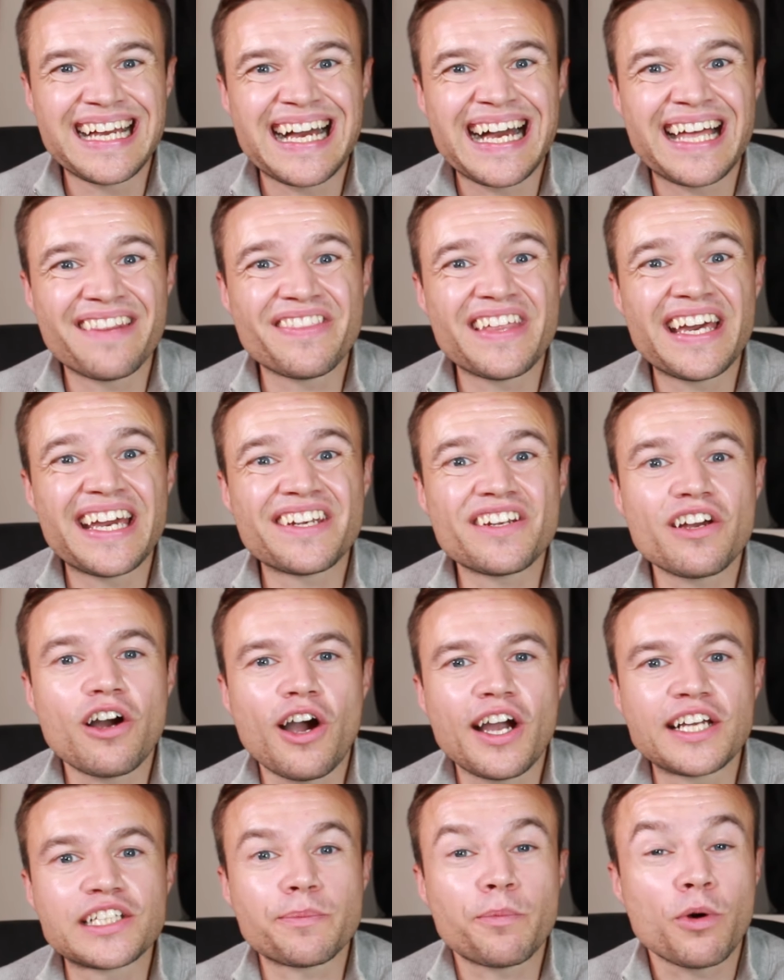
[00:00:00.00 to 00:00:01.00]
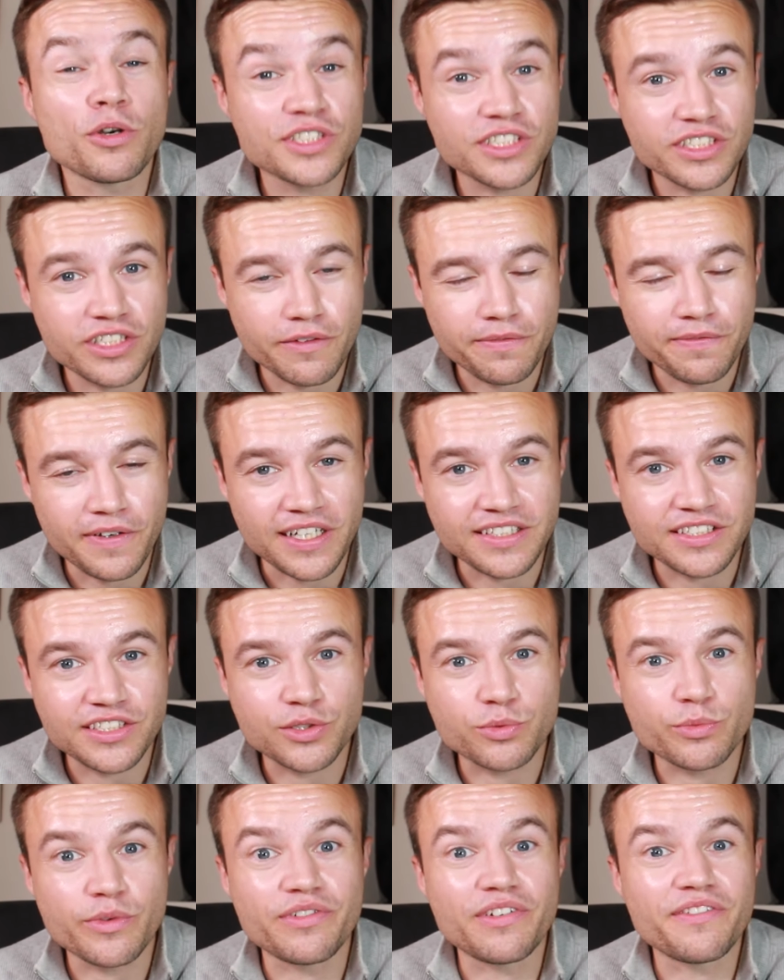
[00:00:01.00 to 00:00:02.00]
and then I deposited the
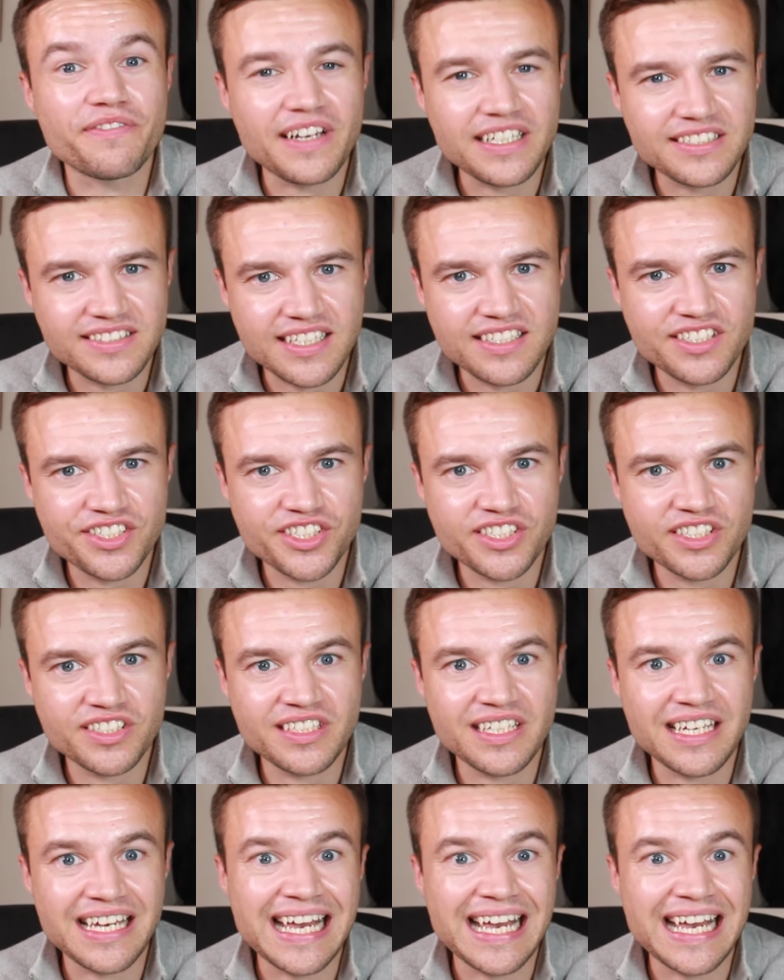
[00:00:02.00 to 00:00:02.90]
funds with InvestEngine